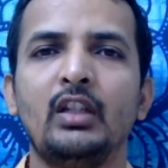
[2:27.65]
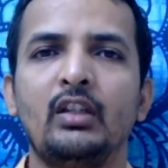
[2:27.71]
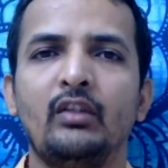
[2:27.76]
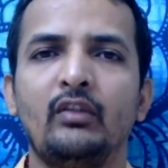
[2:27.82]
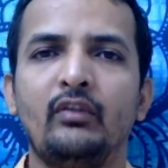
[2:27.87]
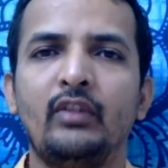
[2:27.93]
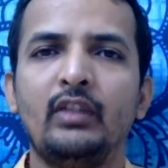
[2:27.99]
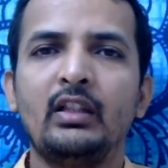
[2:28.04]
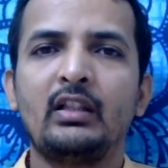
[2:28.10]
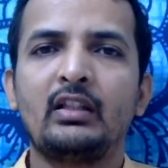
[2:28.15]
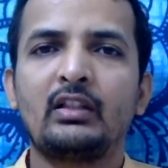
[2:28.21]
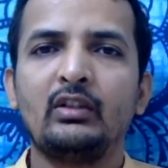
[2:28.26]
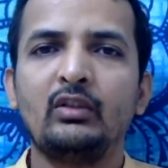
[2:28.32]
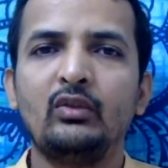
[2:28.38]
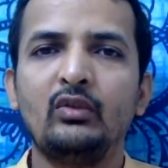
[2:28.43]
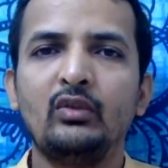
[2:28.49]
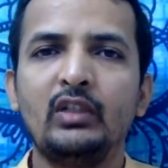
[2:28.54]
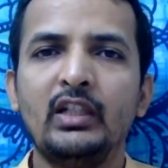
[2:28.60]
will
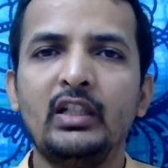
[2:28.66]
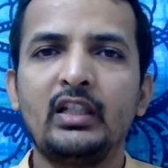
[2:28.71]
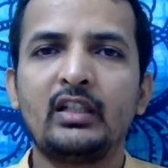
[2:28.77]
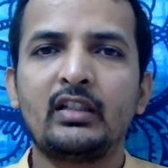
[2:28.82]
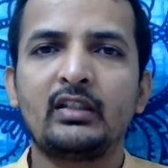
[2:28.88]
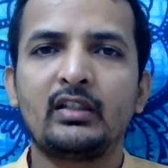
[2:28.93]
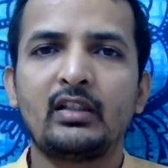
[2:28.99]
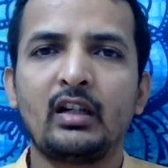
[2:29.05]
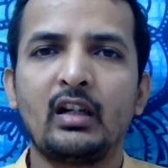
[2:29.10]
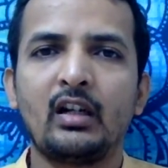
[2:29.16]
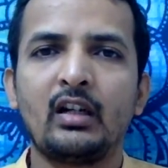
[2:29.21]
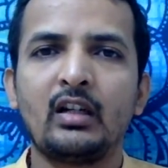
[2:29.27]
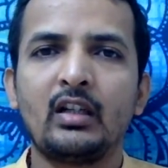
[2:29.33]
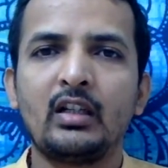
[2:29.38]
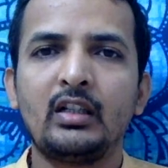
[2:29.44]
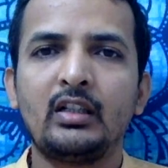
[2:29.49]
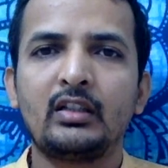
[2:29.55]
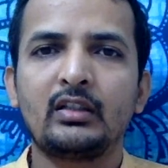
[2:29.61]
slowly
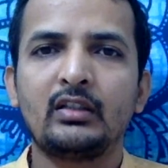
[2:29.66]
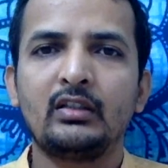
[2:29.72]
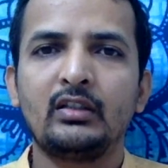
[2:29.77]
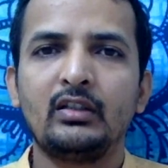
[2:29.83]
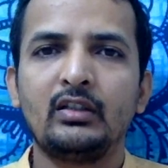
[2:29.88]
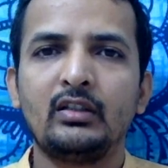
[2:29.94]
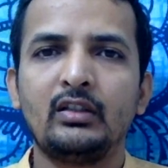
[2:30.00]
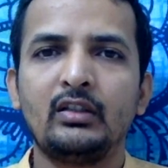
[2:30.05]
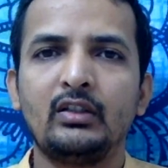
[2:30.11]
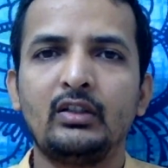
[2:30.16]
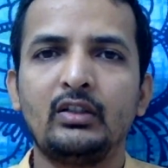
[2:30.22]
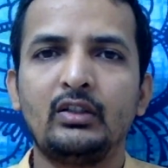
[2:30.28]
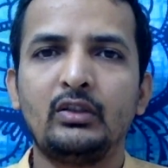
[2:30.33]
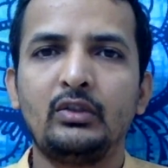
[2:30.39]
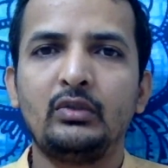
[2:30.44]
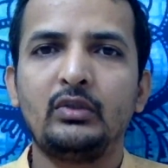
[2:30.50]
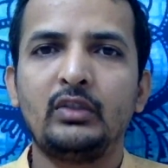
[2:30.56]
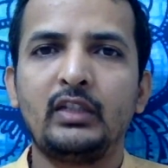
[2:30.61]
start
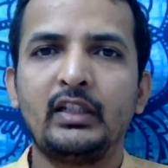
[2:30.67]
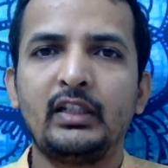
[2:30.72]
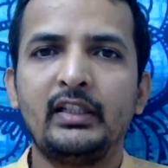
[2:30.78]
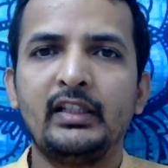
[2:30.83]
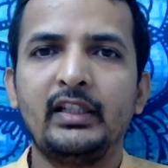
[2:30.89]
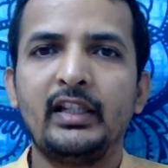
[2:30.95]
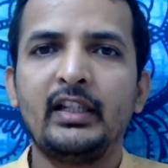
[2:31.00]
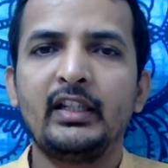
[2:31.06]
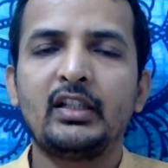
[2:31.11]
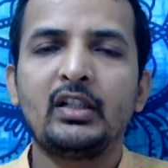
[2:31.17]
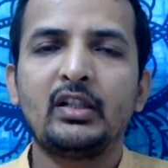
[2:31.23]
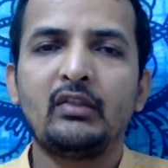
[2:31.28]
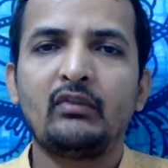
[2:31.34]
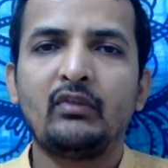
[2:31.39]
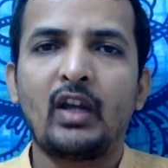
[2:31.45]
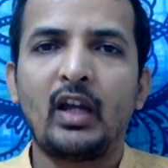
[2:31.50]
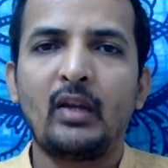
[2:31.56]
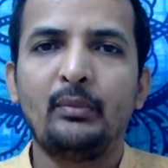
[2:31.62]
to create a
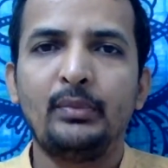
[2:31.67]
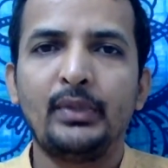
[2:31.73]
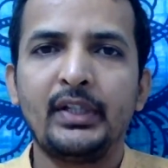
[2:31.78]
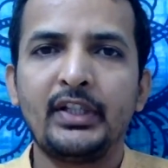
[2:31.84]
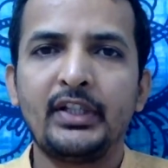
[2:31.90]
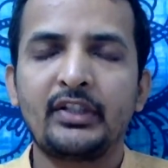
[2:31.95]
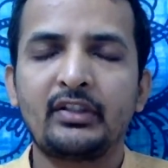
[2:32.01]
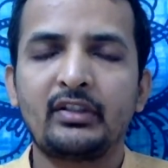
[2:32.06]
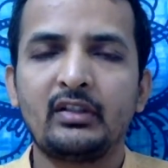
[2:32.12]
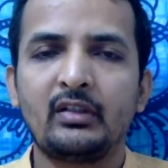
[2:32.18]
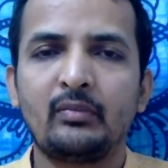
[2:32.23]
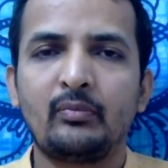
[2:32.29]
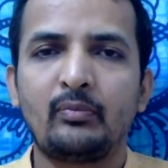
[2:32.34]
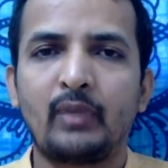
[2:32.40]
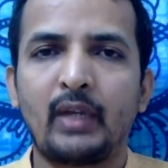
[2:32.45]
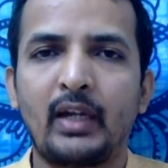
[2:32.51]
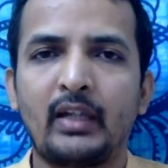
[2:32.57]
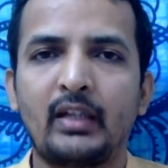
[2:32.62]
vibrational
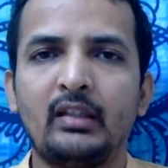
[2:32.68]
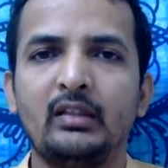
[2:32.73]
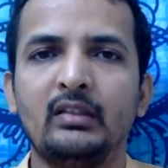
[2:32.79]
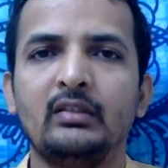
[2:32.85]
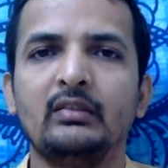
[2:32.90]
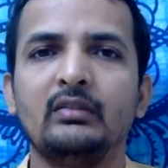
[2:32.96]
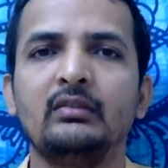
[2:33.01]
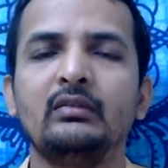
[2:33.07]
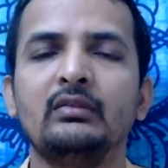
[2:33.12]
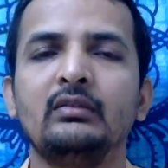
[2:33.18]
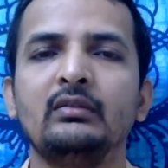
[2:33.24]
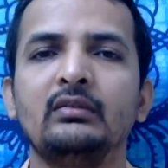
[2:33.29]
pattern